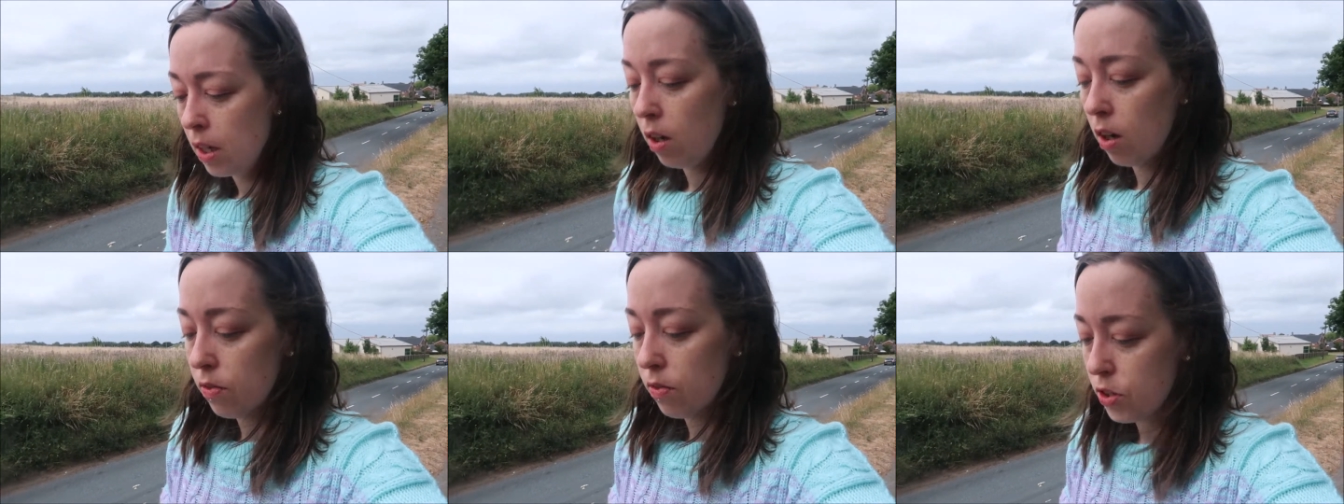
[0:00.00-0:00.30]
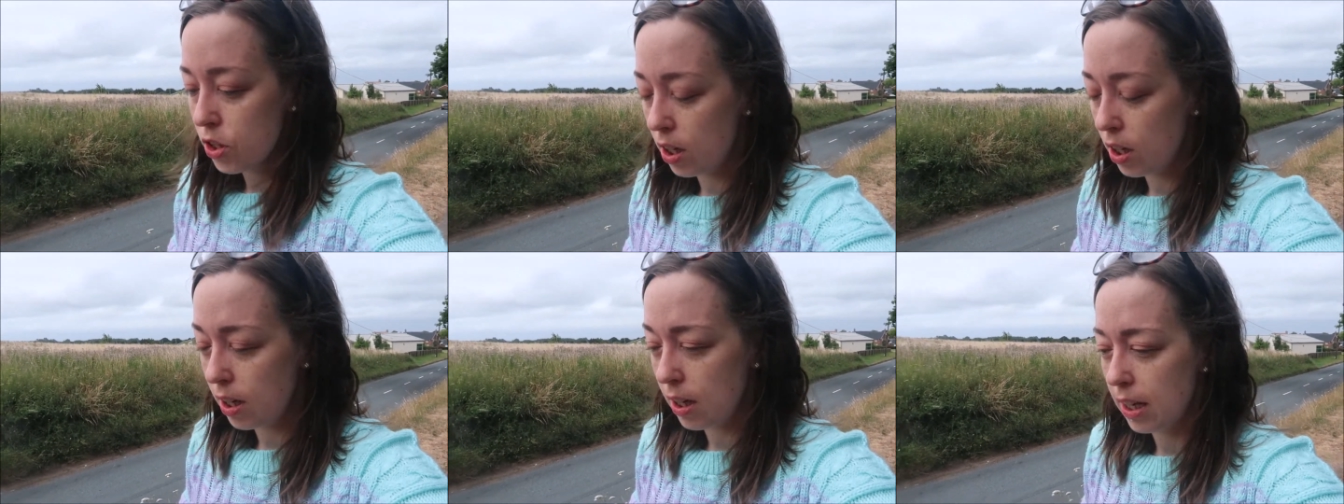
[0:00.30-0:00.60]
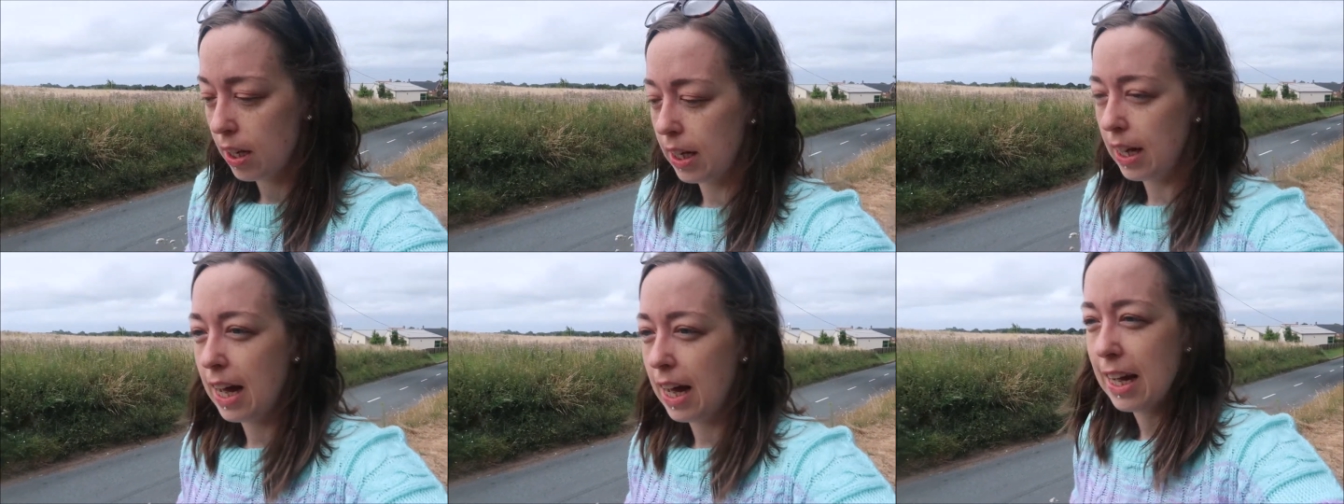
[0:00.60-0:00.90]
of
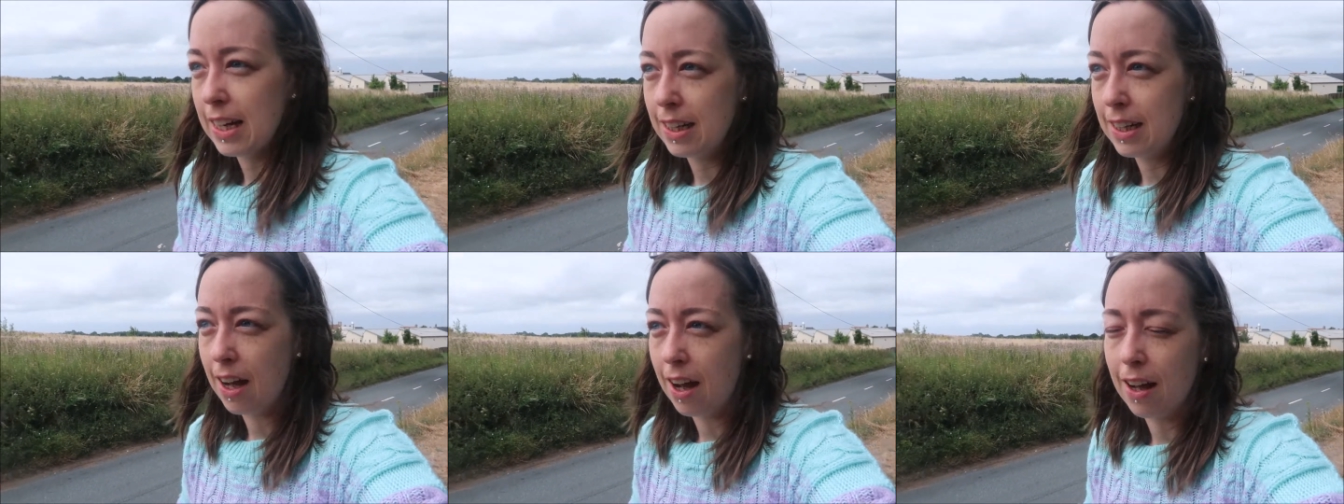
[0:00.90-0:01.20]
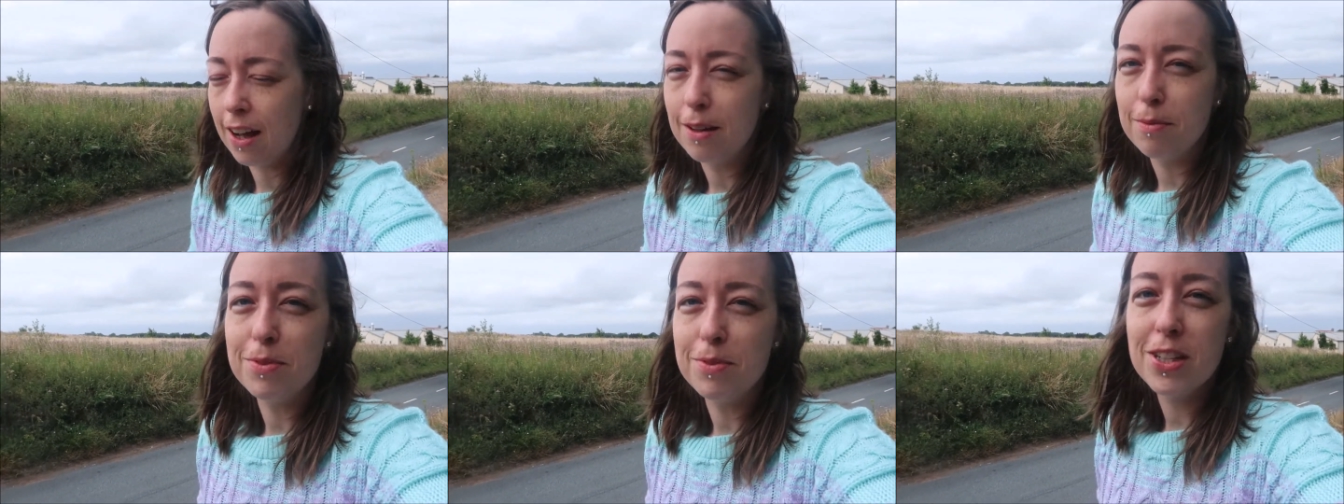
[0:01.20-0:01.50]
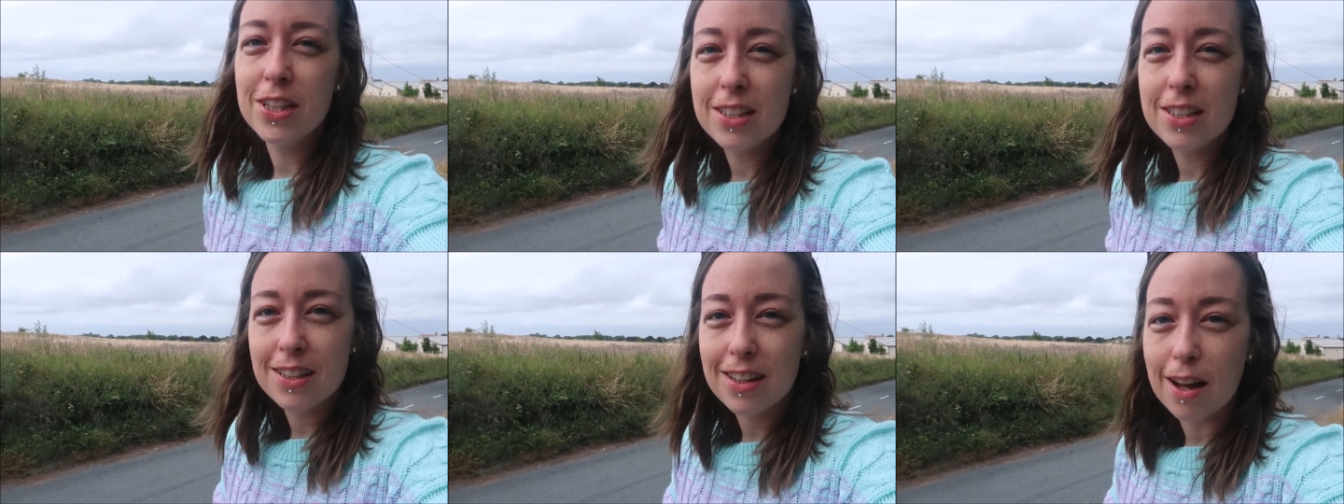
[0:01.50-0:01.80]
July and I'm
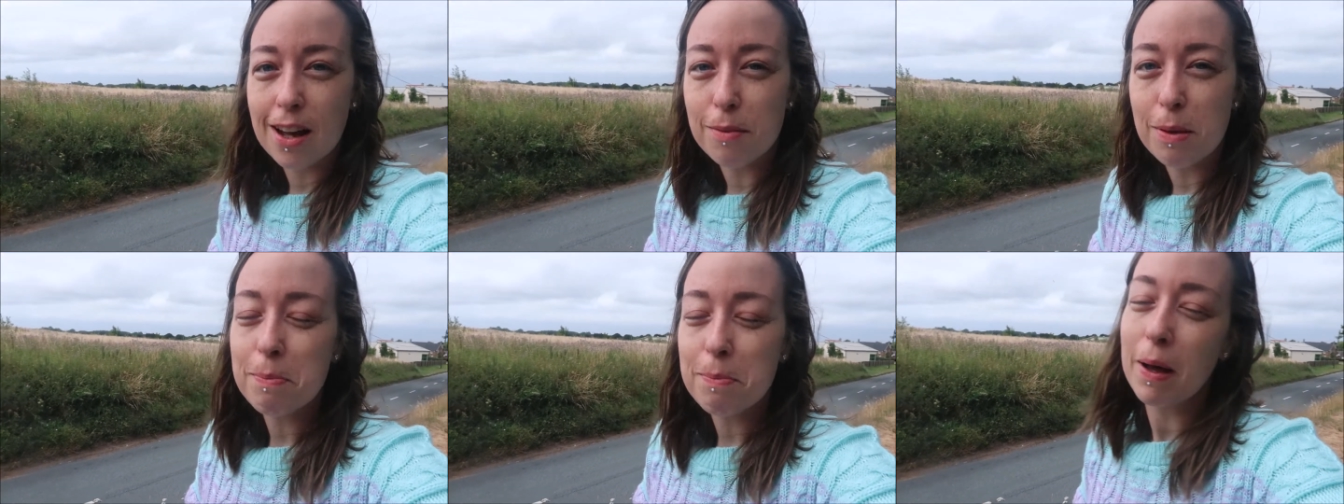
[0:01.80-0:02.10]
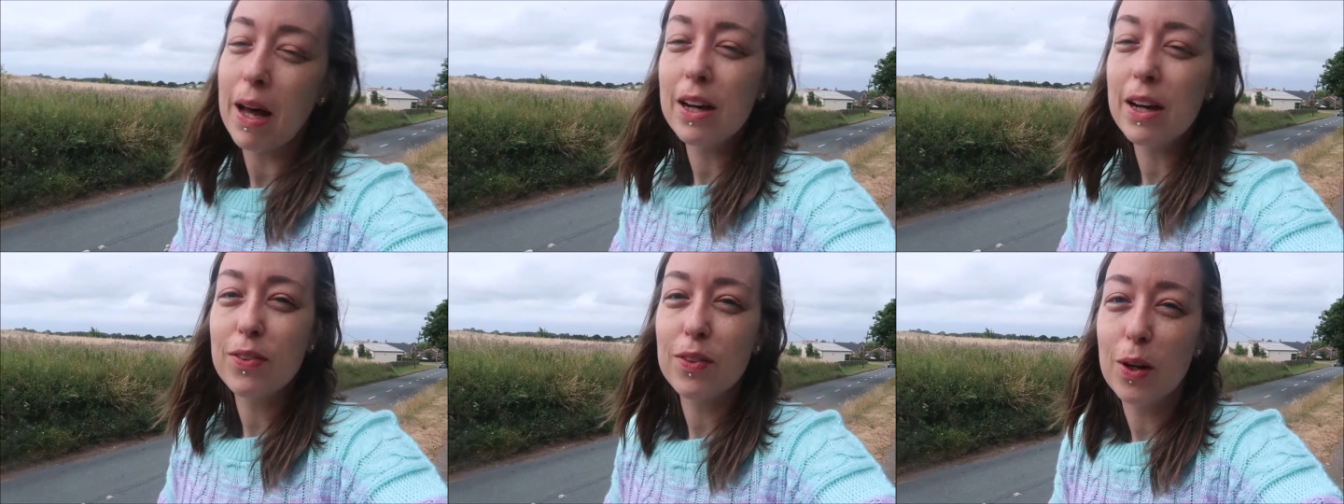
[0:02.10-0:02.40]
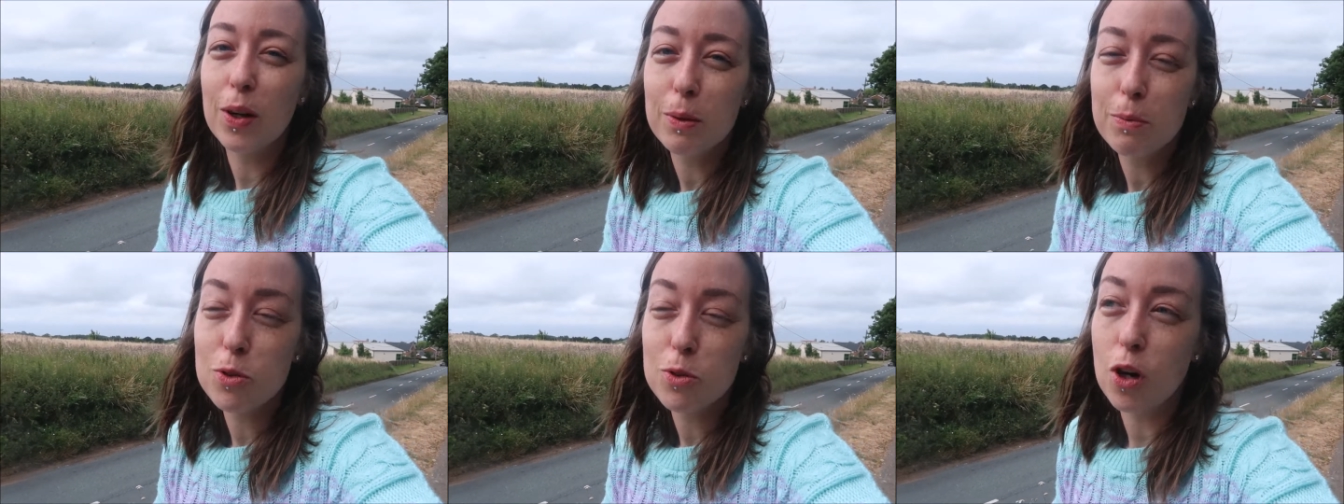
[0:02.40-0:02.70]
just coming back
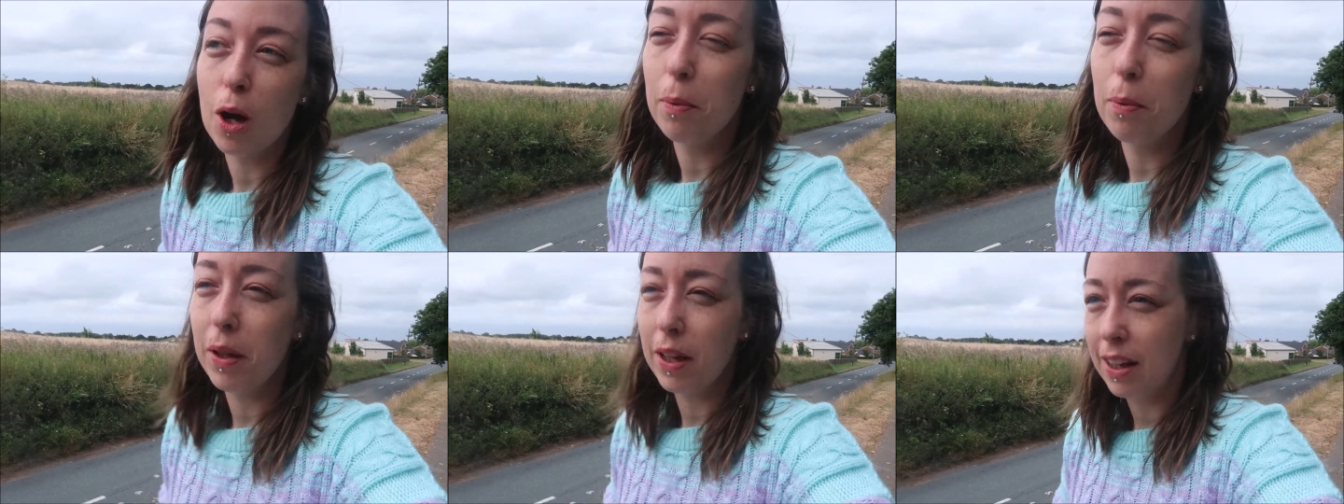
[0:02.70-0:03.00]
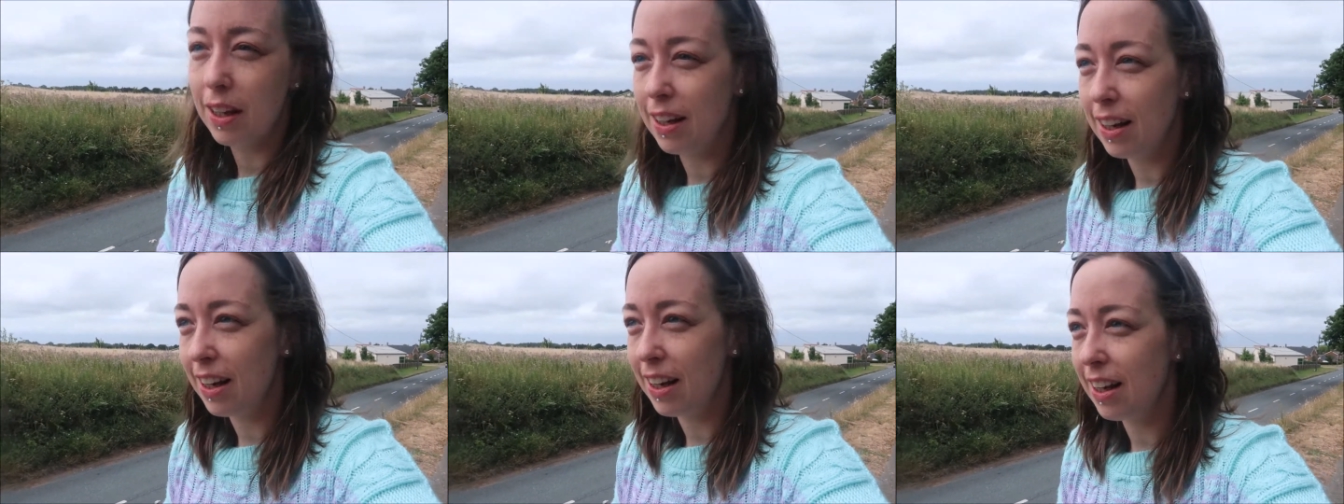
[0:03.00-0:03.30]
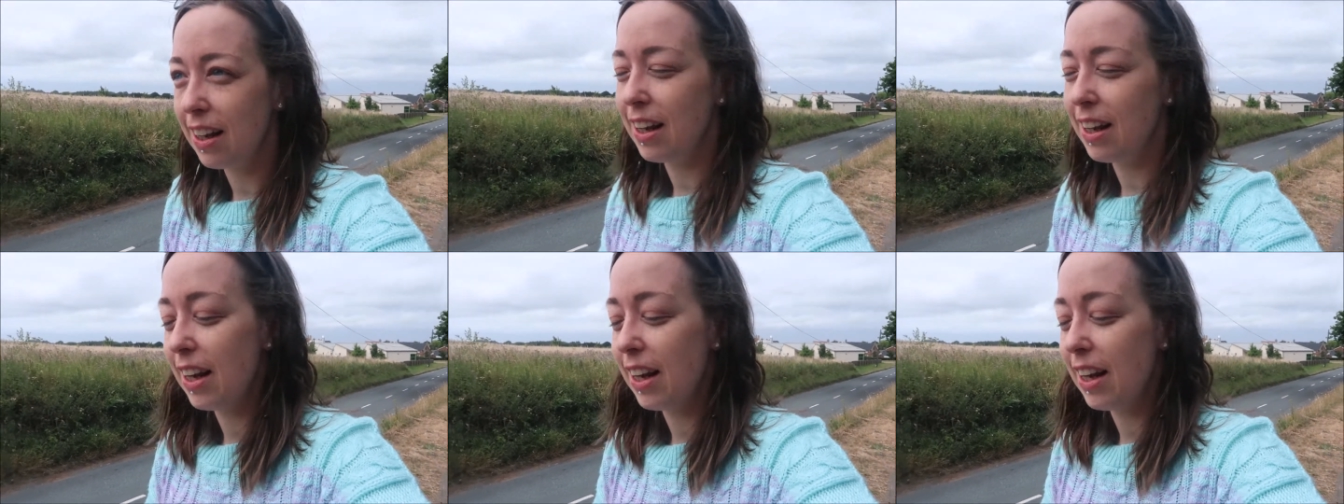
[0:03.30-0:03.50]
from dropping